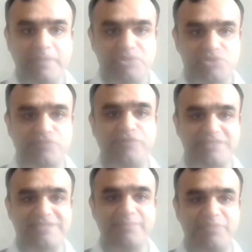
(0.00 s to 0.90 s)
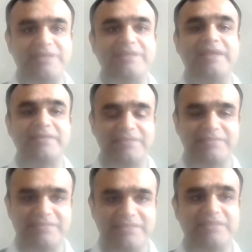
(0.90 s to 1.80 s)
So for example, in
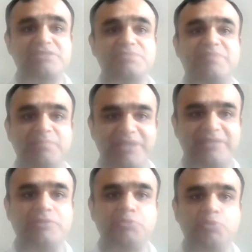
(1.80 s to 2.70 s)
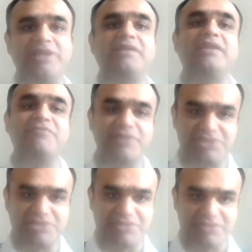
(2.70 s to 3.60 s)
category 3, it is permitted to take
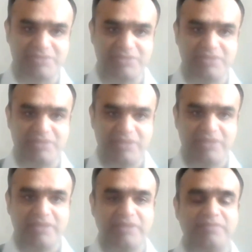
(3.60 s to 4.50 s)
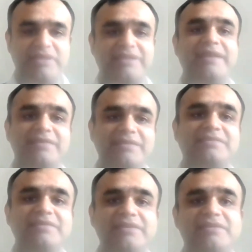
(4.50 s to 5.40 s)
leverage. In category
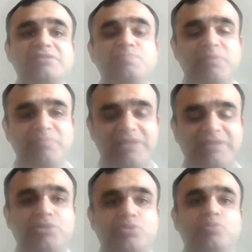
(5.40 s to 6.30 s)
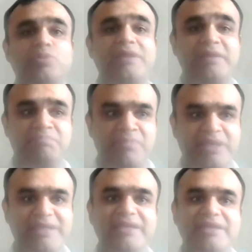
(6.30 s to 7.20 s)
3, it is permitted to
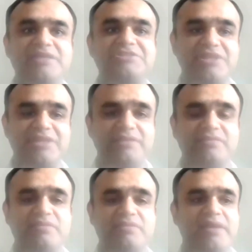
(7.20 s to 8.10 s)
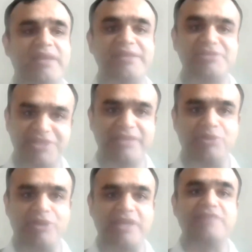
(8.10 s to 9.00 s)
engage in
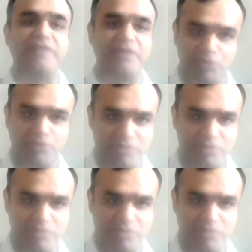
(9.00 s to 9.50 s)
hedging or F&O,